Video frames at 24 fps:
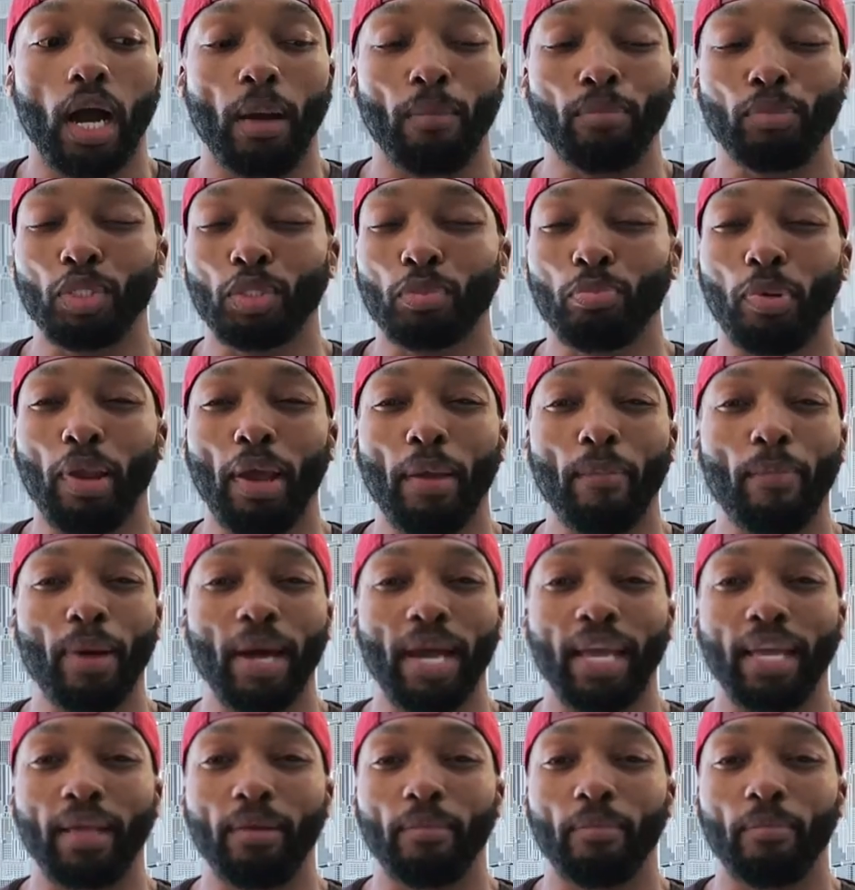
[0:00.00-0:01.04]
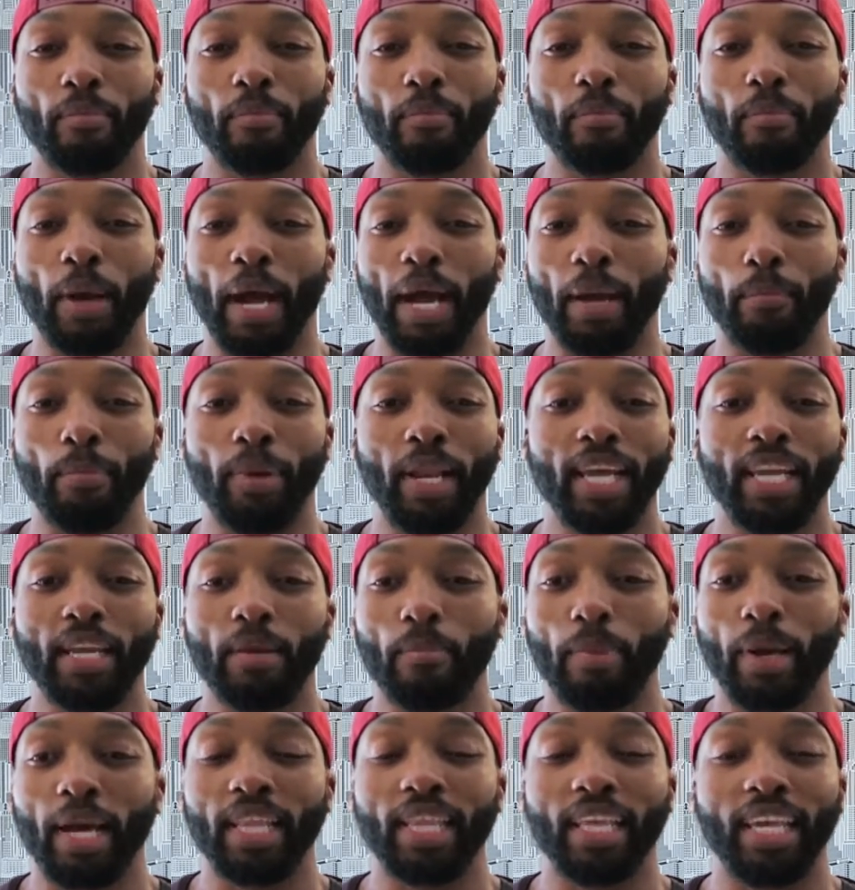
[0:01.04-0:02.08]
I'm just playing by by playing
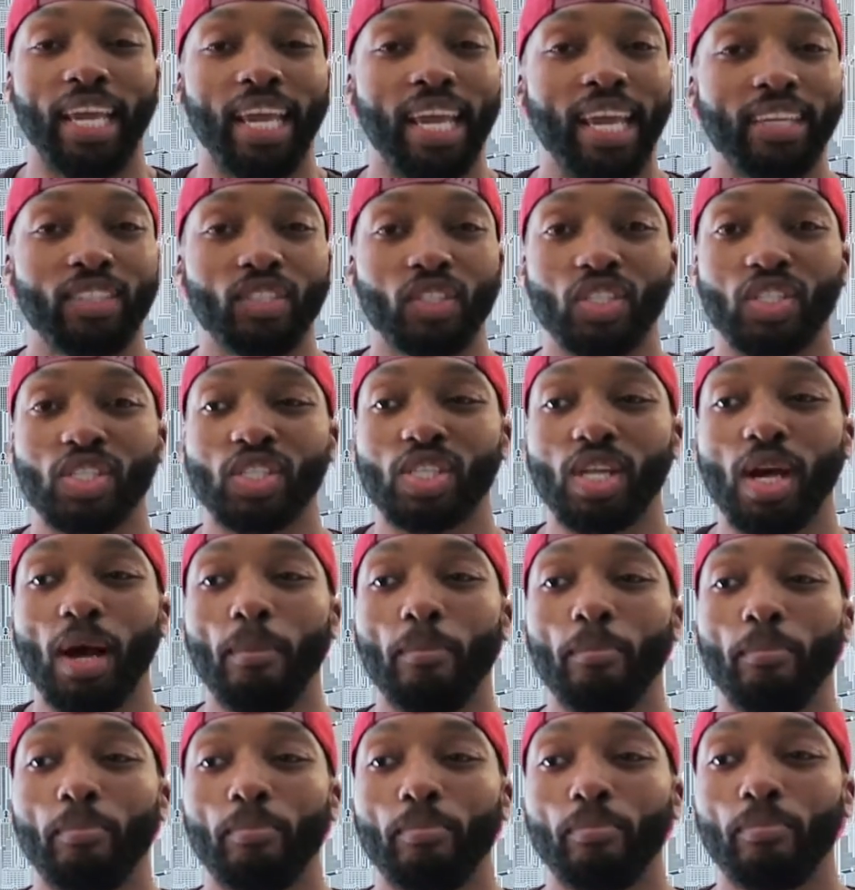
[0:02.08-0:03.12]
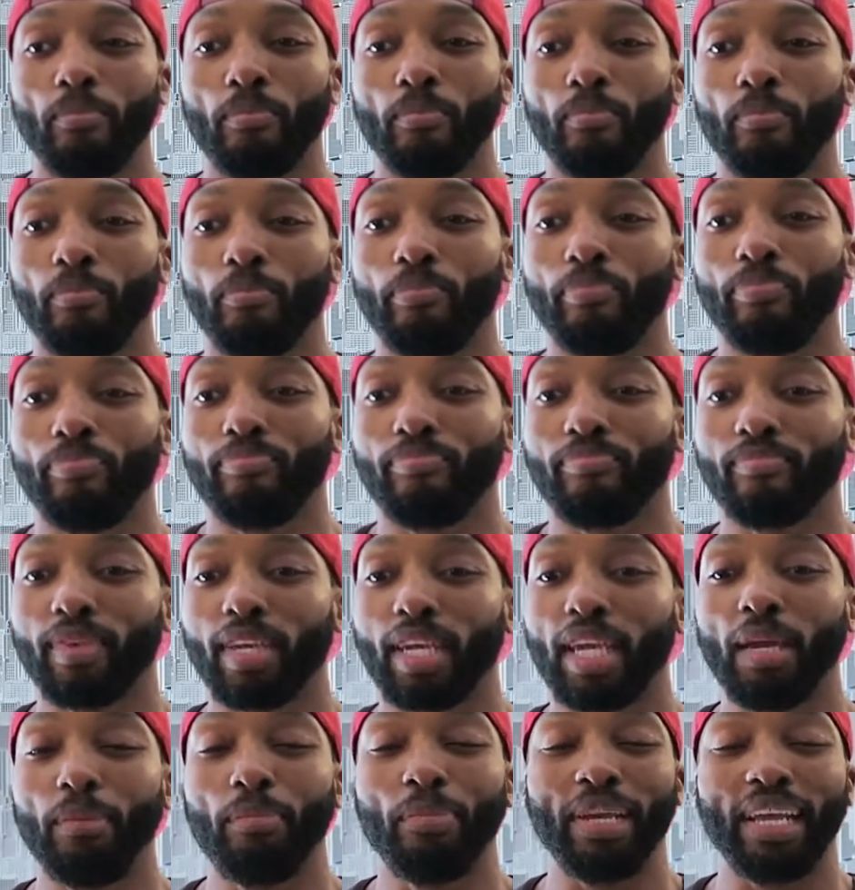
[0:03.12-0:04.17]
it by the ear, just um,
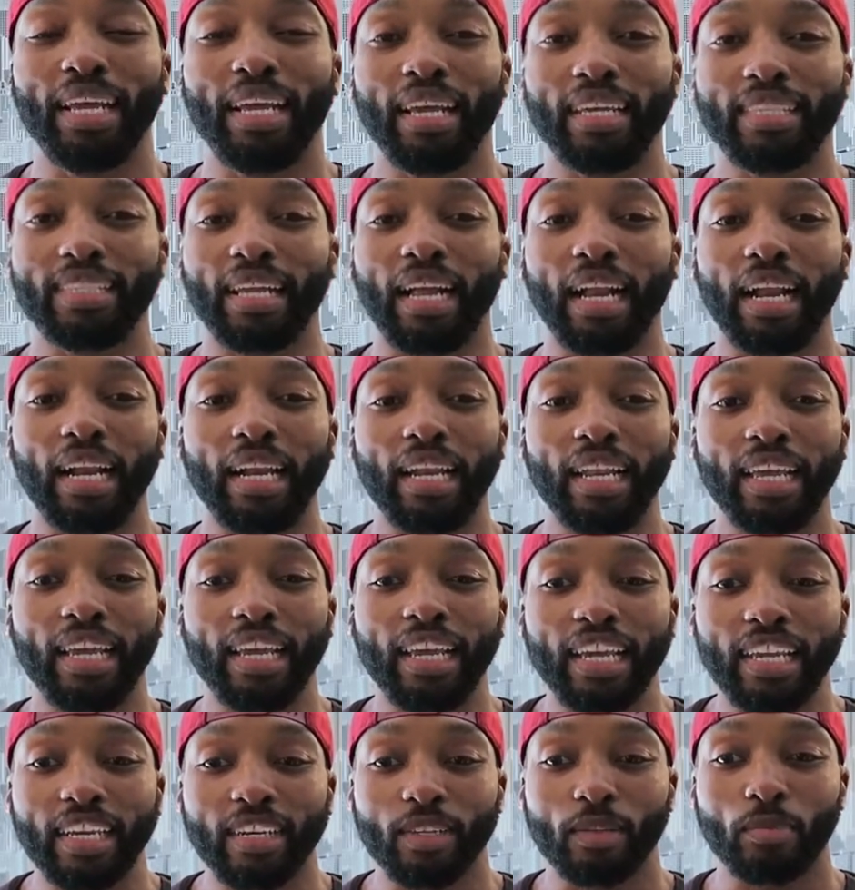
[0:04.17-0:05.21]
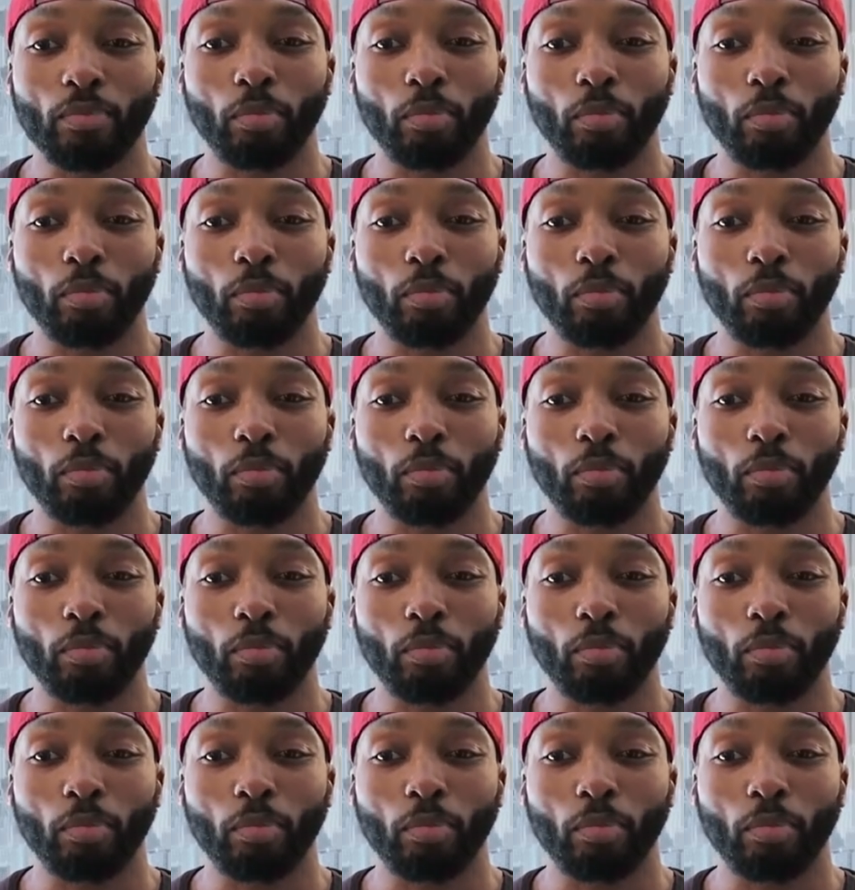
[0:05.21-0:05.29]
keeping it as clean